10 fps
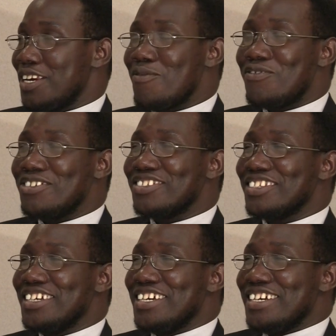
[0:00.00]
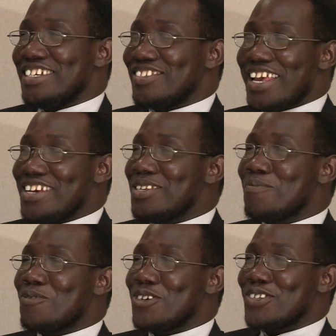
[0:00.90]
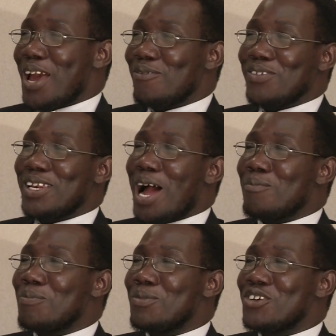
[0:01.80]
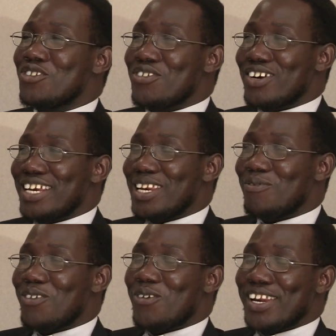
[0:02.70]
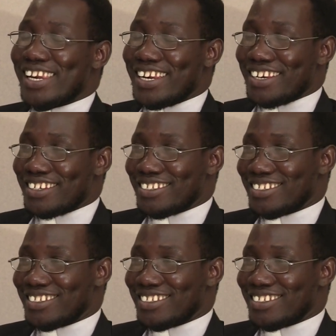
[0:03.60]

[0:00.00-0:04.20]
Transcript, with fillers: the first is as a priest, I feel I'm a missionary in a foreign land,